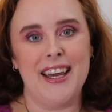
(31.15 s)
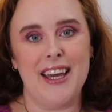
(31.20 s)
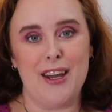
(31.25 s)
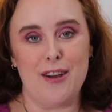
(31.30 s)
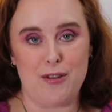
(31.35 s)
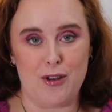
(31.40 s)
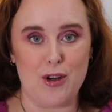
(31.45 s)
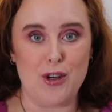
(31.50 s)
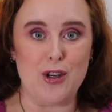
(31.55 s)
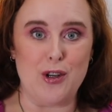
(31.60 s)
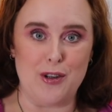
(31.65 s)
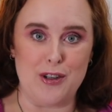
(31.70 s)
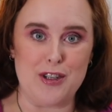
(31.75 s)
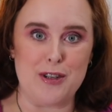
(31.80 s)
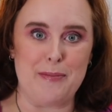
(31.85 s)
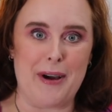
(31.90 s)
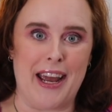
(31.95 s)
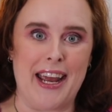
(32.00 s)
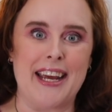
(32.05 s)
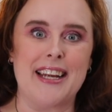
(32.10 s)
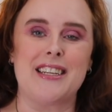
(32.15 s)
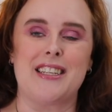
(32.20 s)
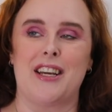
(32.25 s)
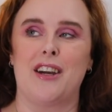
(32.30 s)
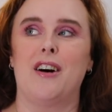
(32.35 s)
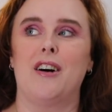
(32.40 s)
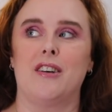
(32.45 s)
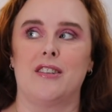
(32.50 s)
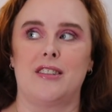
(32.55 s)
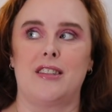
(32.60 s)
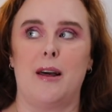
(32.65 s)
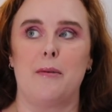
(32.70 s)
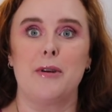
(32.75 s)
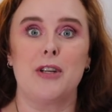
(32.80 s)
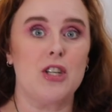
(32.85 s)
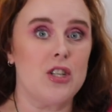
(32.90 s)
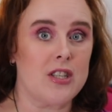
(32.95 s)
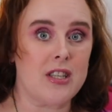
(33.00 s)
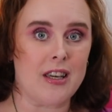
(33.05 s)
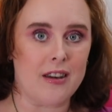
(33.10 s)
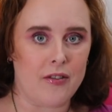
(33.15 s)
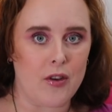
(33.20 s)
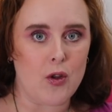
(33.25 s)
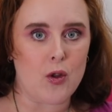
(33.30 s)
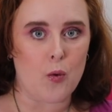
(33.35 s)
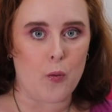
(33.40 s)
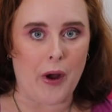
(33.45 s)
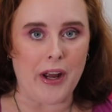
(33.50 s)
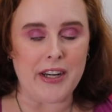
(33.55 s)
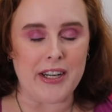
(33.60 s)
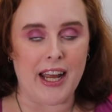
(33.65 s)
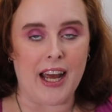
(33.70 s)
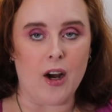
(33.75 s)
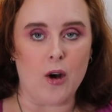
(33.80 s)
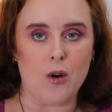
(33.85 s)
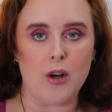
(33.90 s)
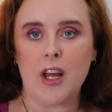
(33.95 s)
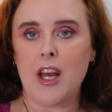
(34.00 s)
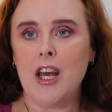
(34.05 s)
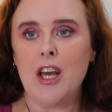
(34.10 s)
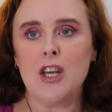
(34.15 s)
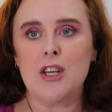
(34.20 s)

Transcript: If you're new to my ante hauls, let me just give you the rundown.